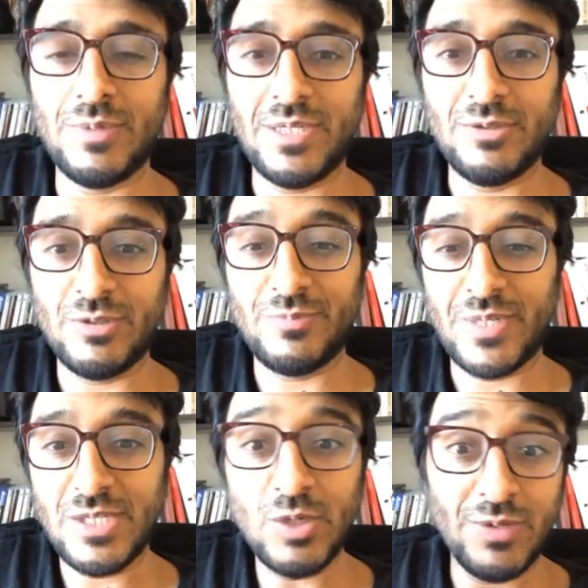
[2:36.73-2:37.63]
your
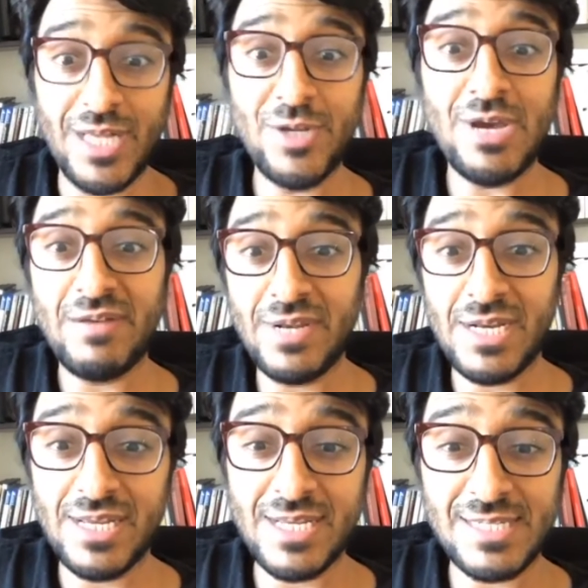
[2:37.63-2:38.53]
MySQL and you have an
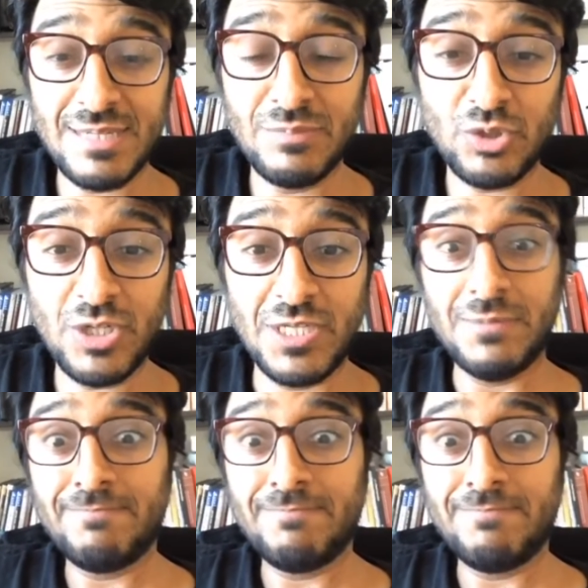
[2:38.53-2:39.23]
LSM tree.